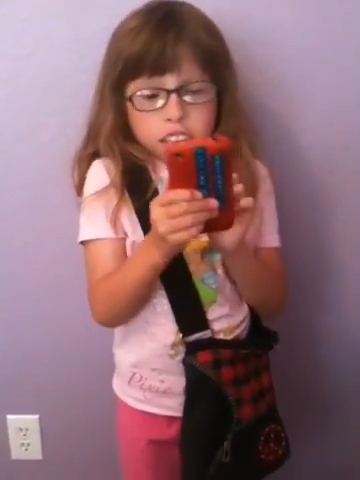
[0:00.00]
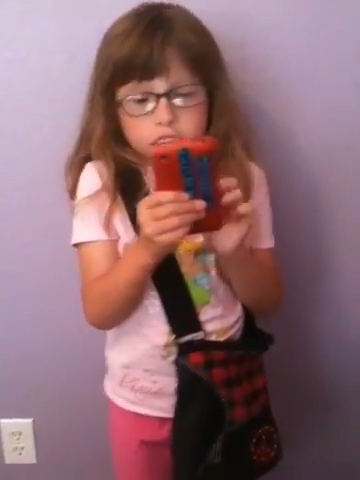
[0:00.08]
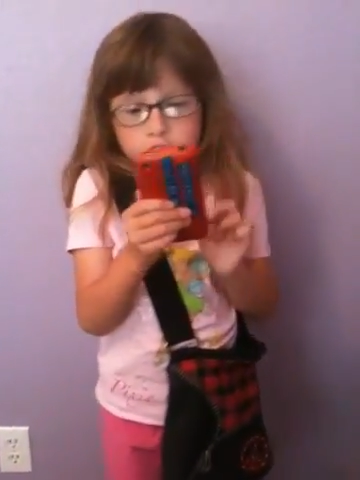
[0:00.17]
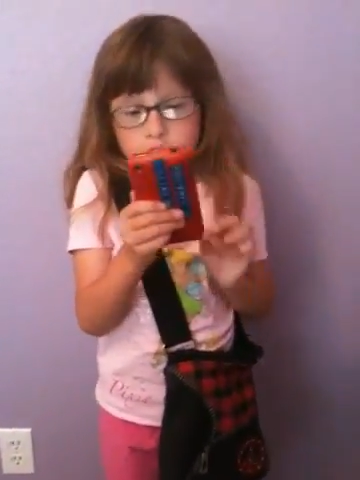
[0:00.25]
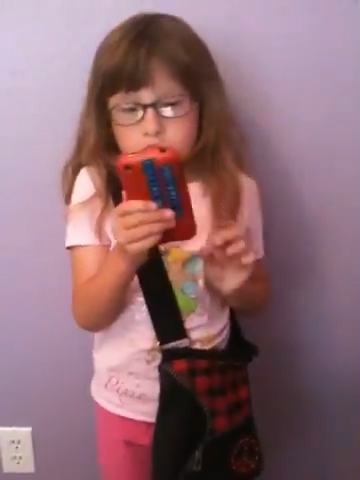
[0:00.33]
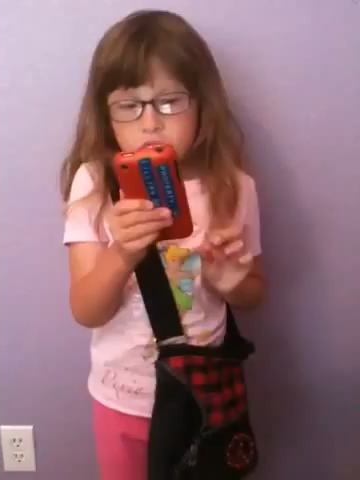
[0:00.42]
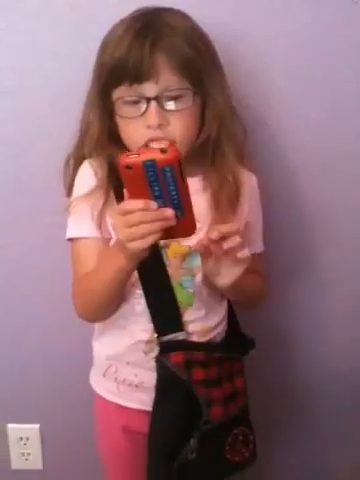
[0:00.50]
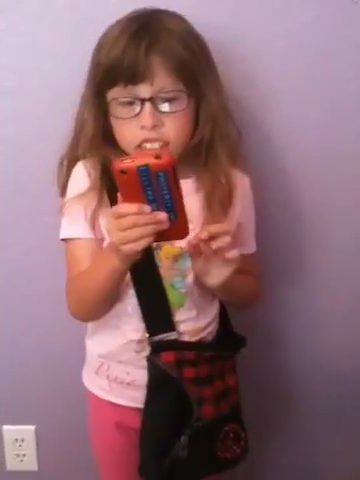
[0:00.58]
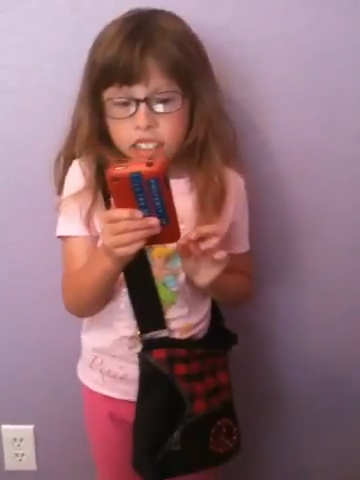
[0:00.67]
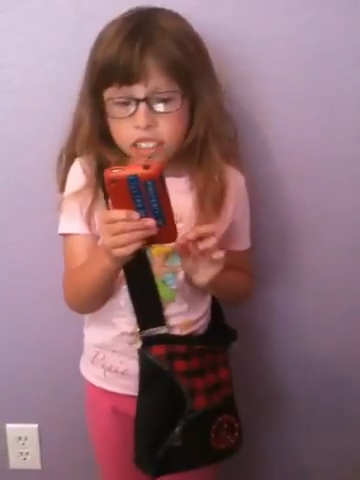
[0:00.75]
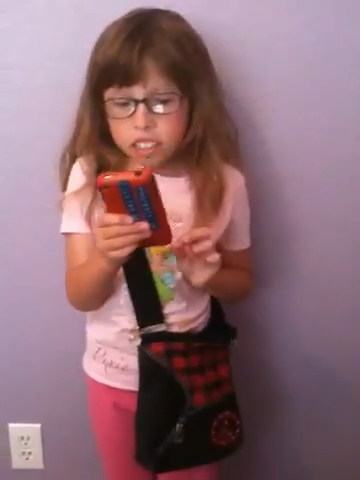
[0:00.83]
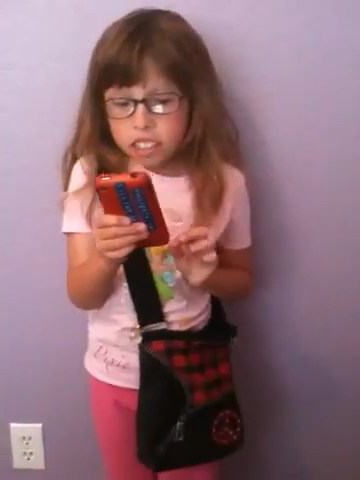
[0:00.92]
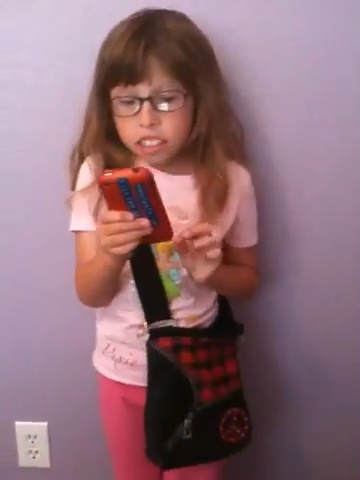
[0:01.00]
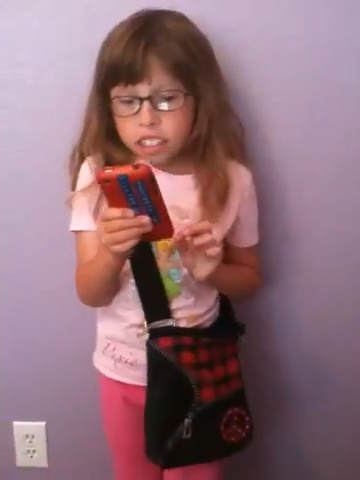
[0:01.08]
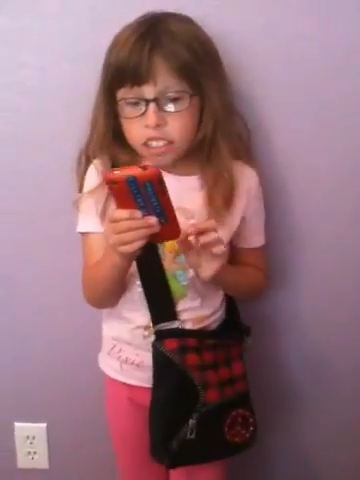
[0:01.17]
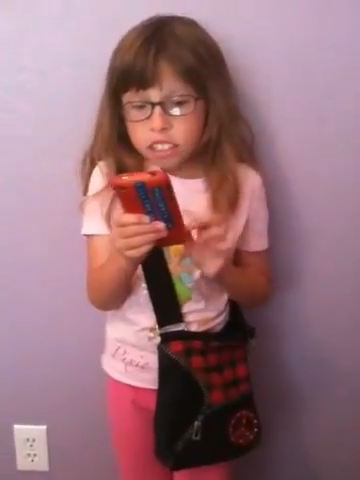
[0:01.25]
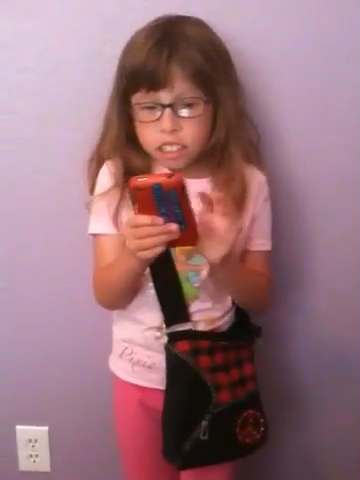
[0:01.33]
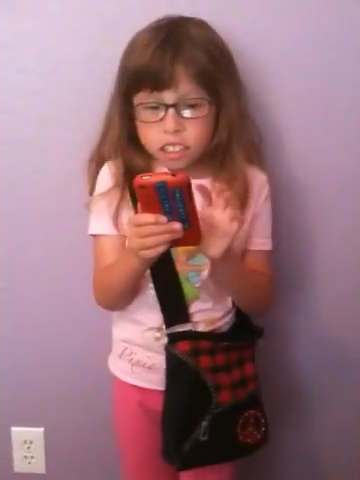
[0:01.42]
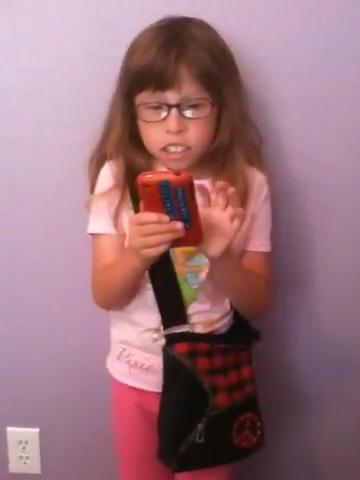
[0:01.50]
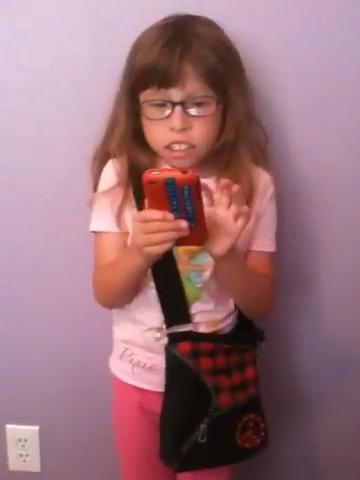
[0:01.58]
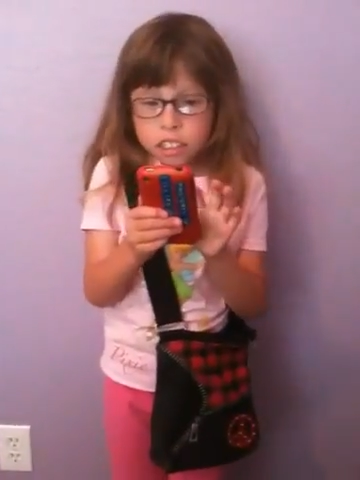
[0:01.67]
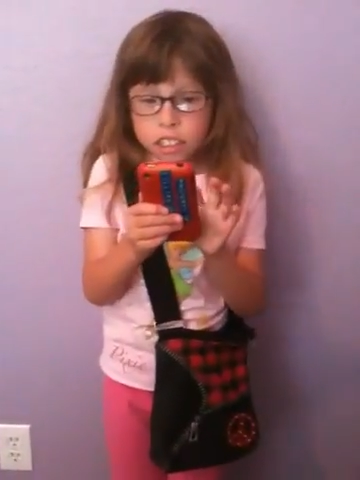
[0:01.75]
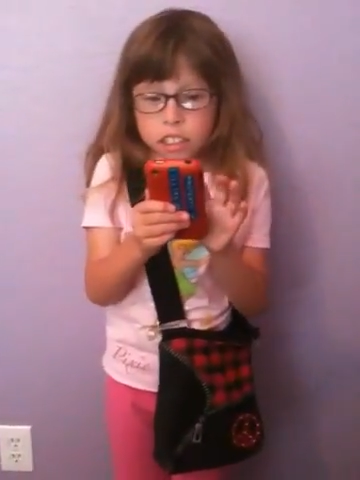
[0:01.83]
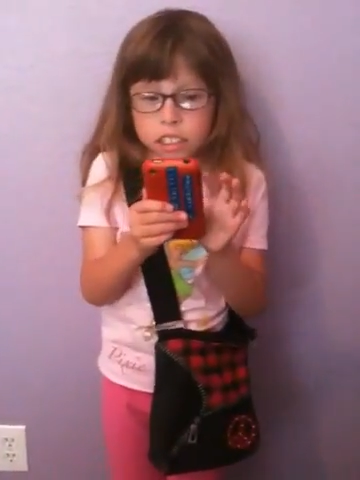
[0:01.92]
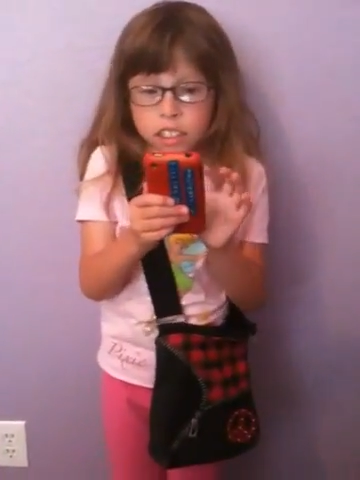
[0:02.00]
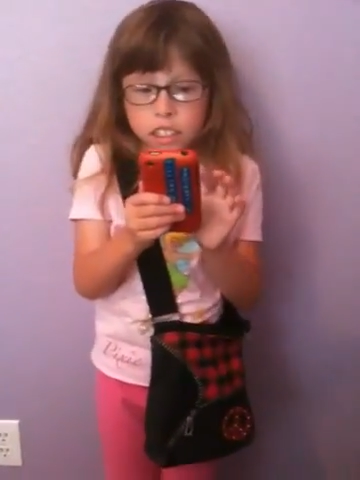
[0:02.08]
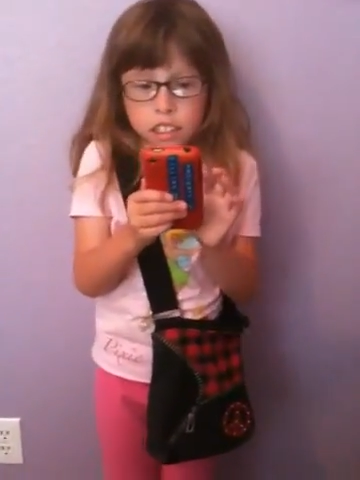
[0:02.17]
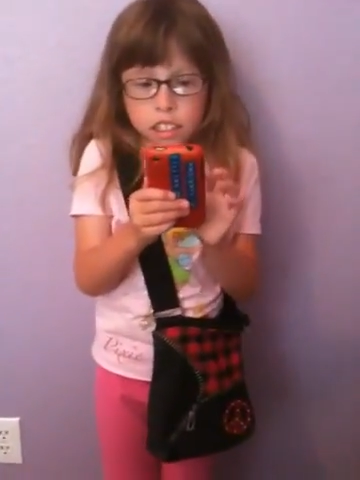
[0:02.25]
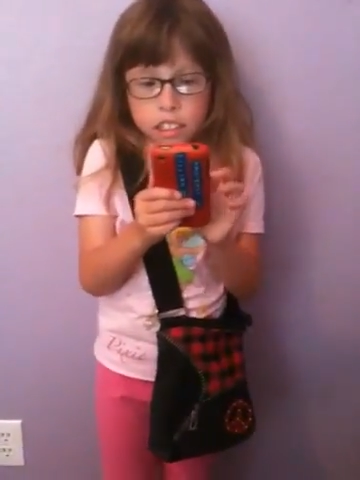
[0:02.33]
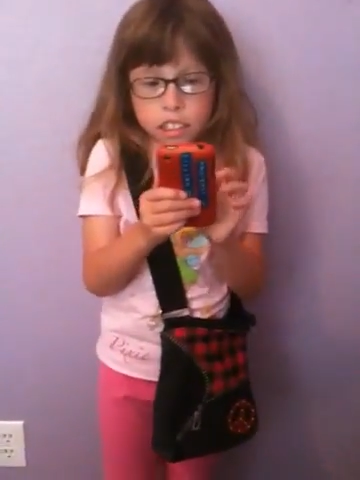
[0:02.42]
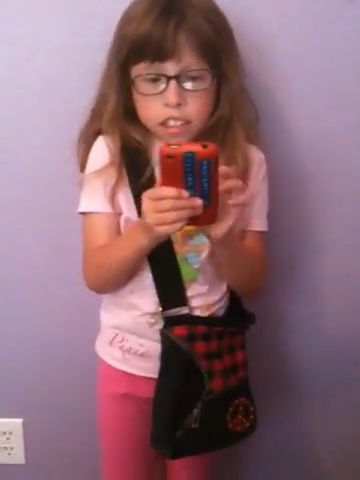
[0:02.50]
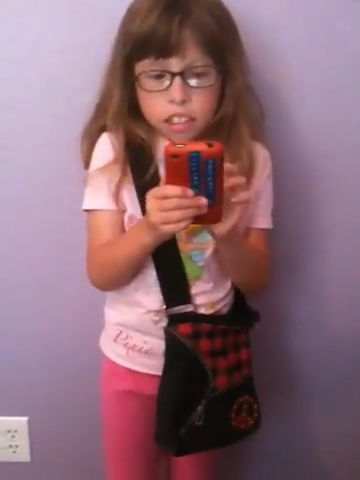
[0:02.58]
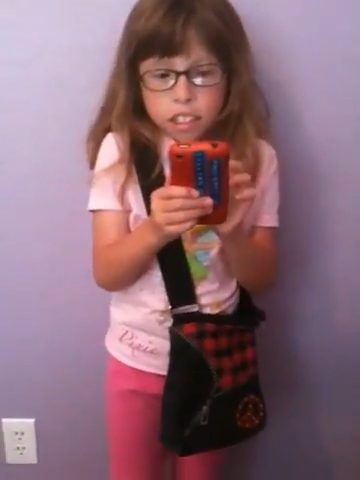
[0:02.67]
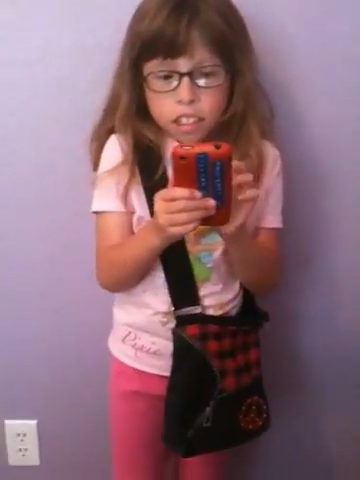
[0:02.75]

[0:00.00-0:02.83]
some of your school buttons that you have in there.